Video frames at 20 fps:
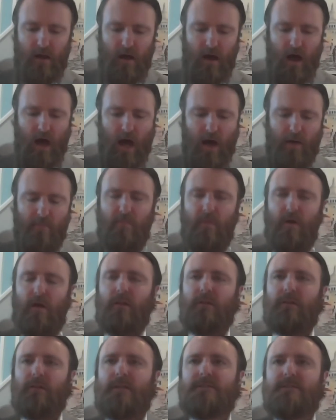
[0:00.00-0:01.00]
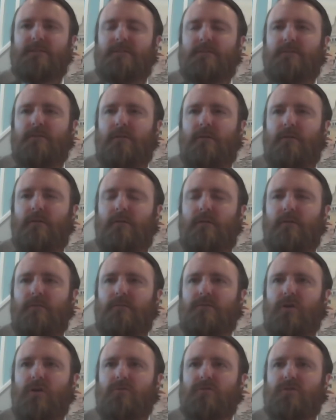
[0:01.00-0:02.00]
Um, let's,
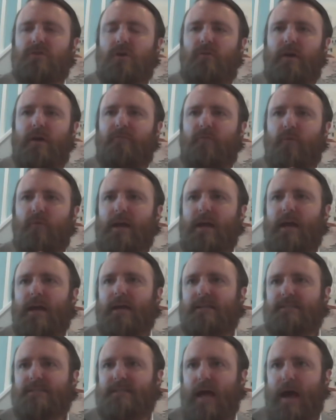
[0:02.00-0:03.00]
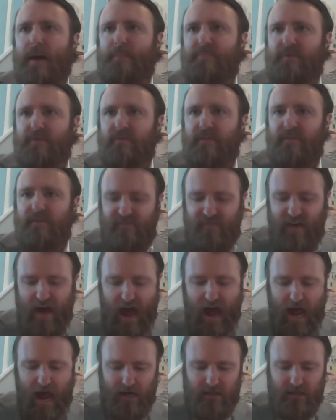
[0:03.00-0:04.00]
so, so if we accept the
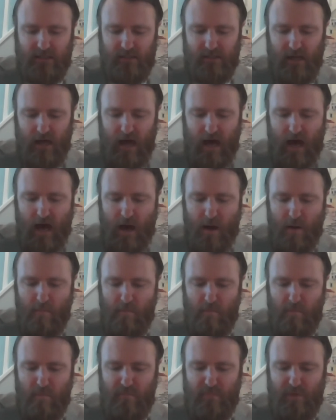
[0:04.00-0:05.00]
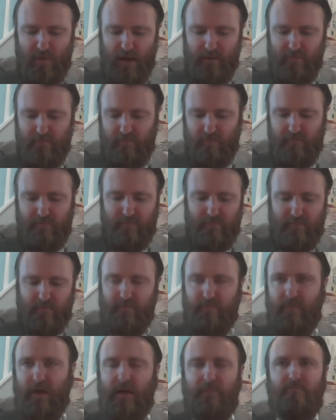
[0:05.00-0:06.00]
fact um, that
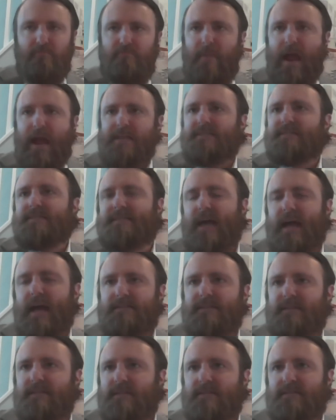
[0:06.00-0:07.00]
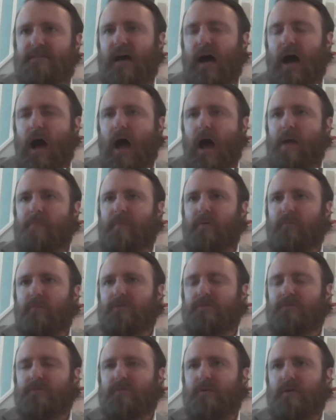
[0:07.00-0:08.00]
it made sense at the time, it
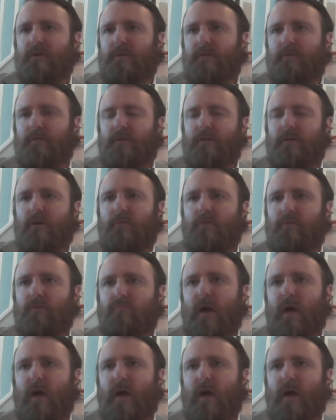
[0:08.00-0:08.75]
was, uh, you know, the